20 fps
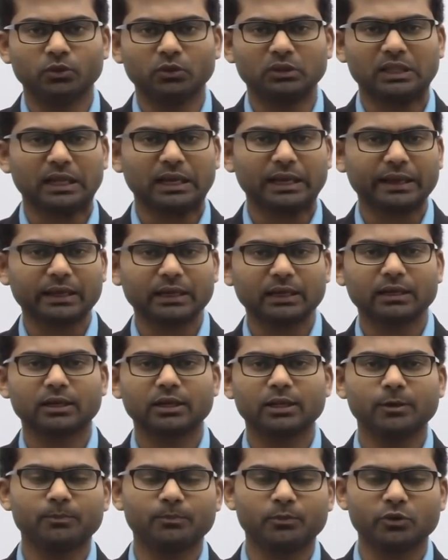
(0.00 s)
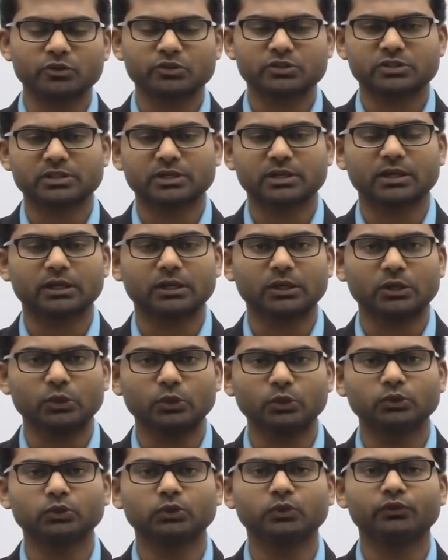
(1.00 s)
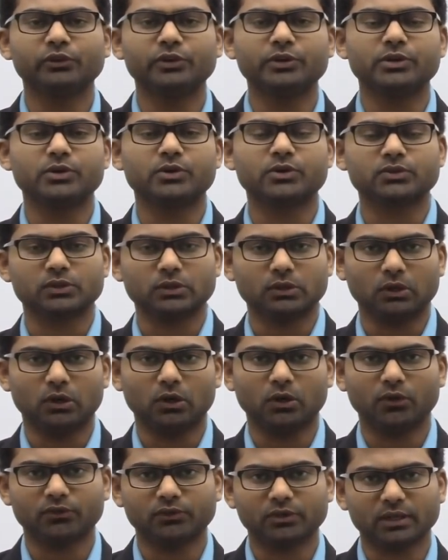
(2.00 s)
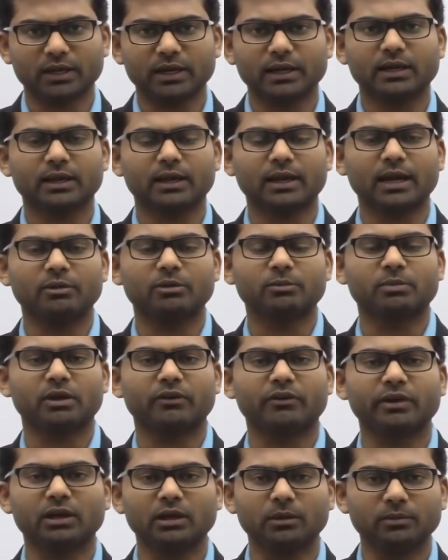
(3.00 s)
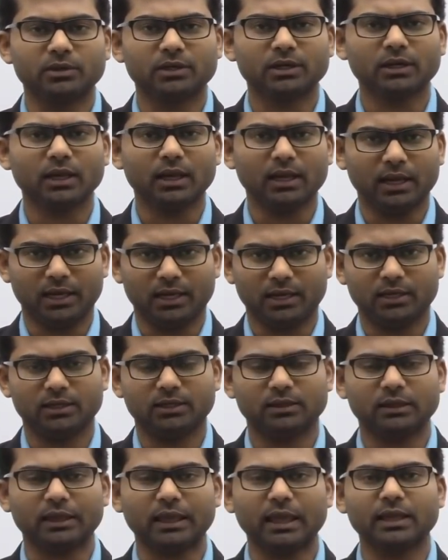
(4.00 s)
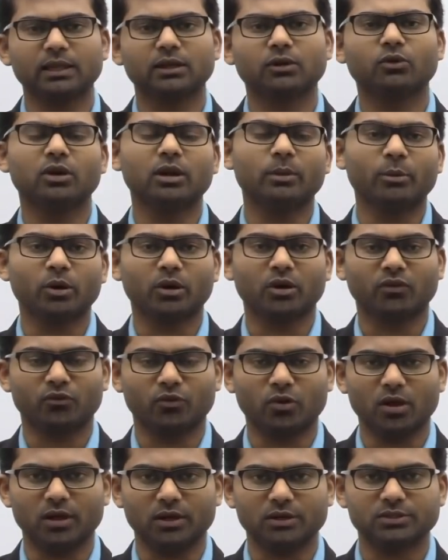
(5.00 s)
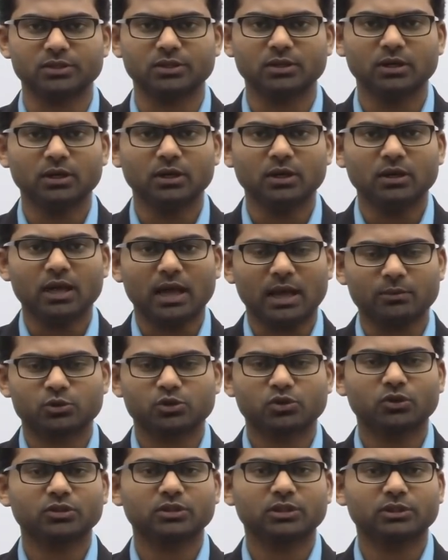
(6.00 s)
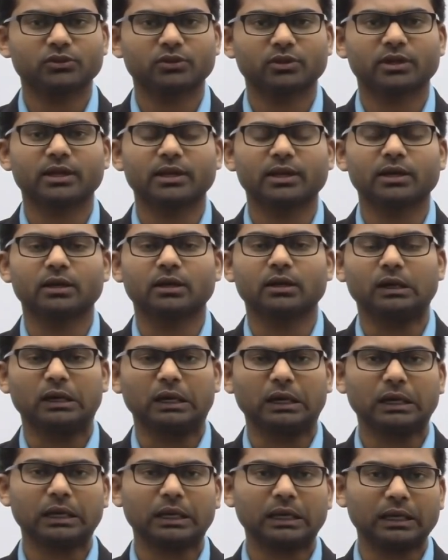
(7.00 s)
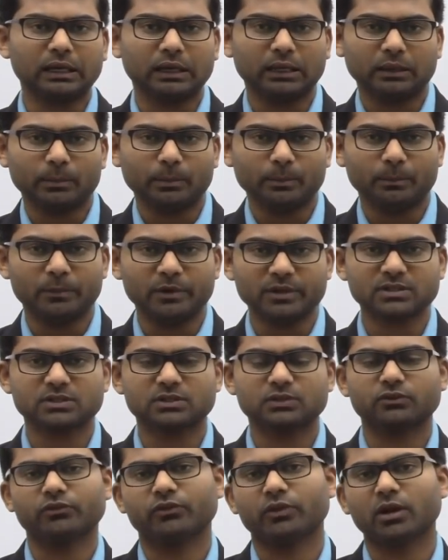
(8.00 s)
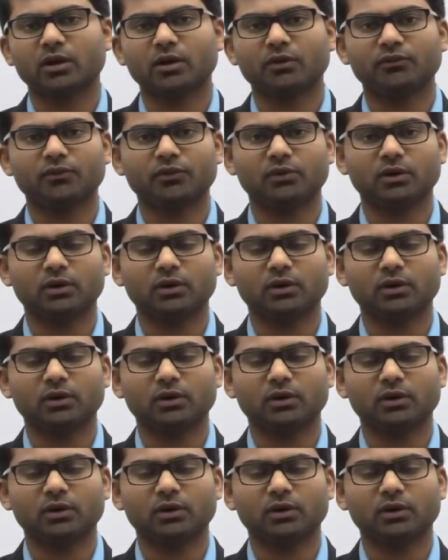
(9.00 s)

the regularly posted YouTube videos of the Gate Academy Private Limited and gaining good amount of knowledge. I'm sure that you are getting a best way of